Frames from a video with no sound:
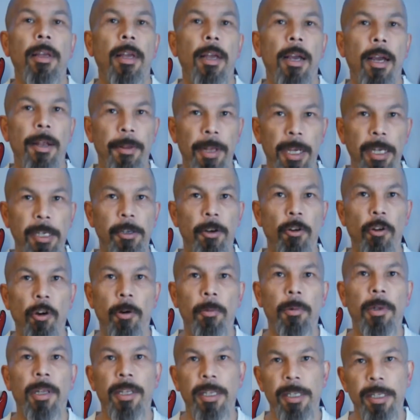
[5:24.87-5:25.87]
and these are
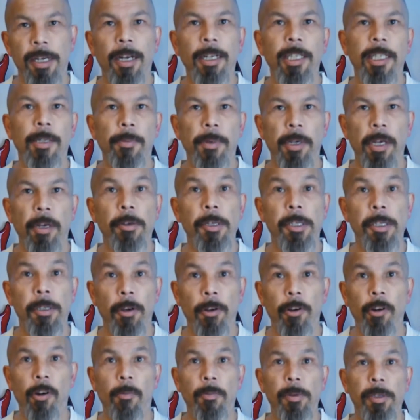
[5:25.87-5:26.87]
normally designed to be used
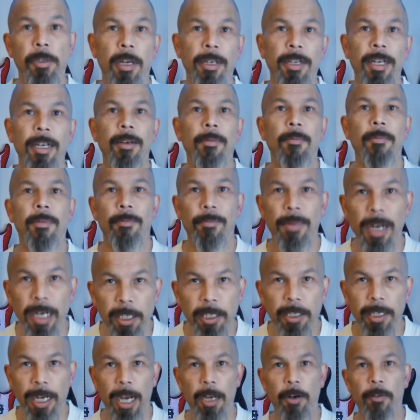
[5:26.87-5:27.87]
stood up, so I didn't manage
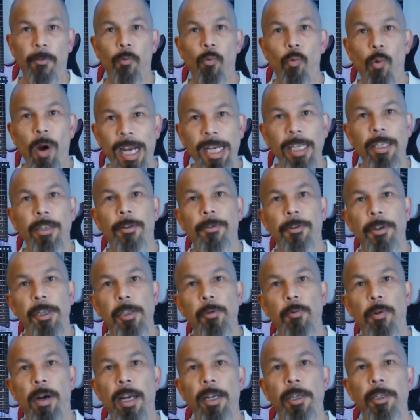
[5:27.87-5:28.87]
to get enough weight on the
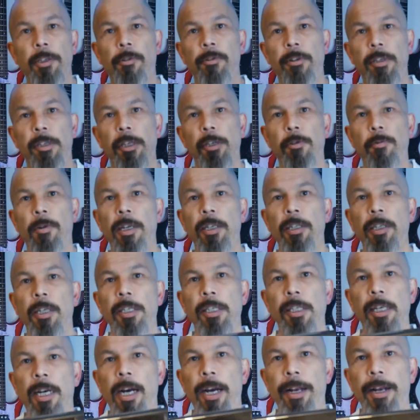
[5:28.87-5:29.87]
switch. There's a switch
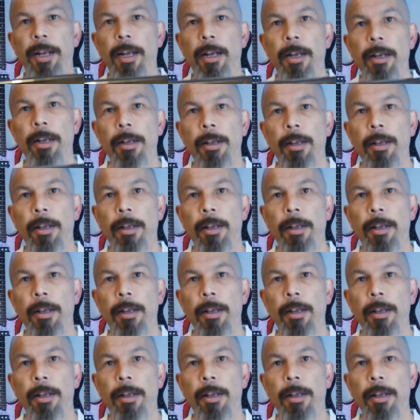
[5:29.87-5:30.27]
inside it